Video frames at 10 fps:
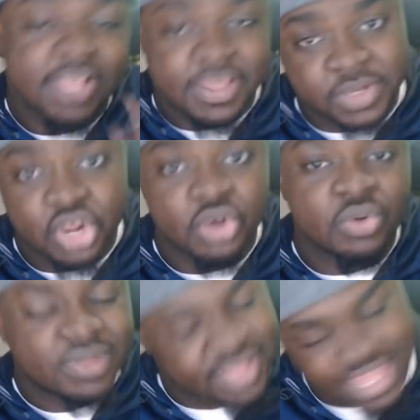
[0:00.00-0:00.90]
let me know
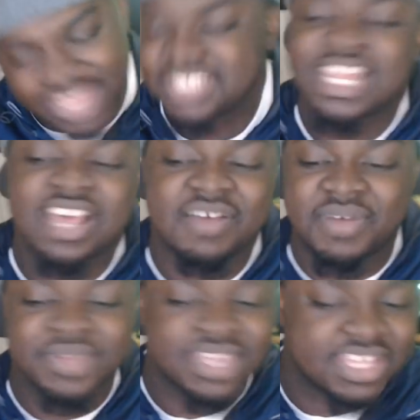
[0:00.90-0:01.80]
ASAP.
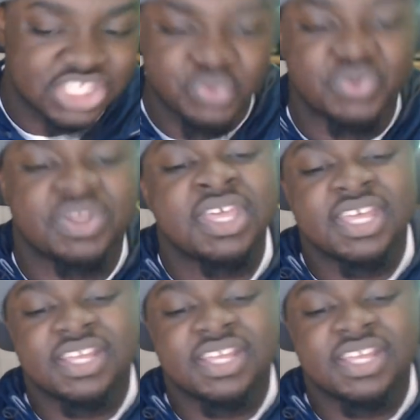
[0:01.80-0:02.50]
I'm gonna get to it.